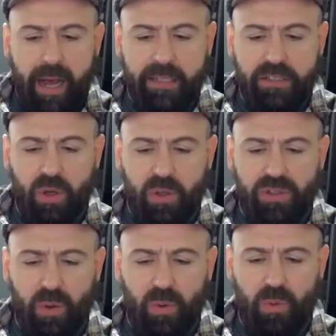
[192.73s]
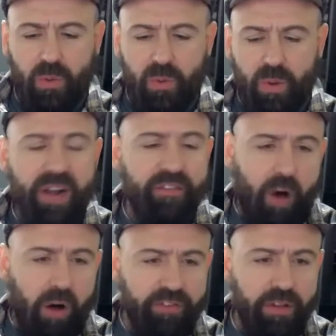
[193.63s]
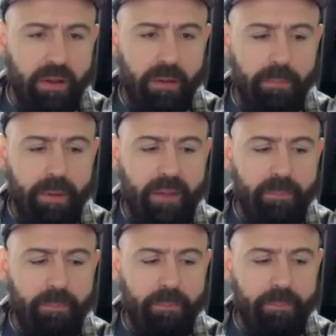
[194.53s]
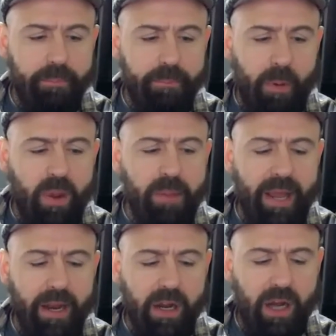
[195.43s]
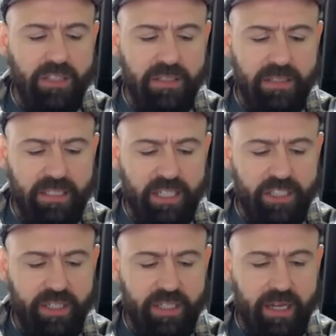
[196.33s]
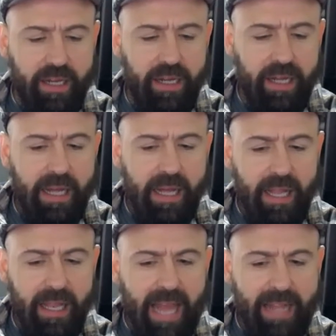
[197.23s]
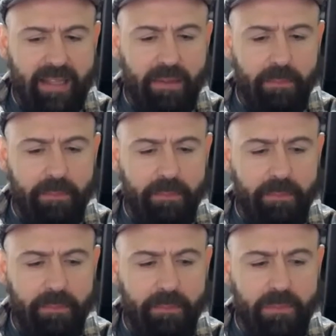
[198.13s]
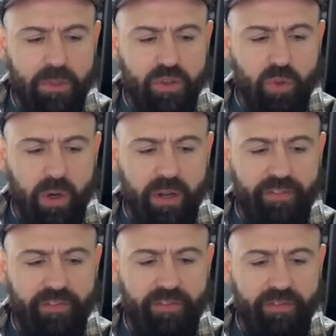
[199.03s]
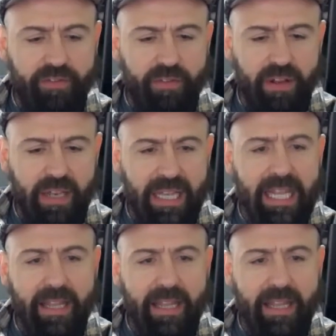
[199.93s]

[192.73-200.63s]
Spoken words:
So we're involved, but we made a conscious decision to let them sort of lead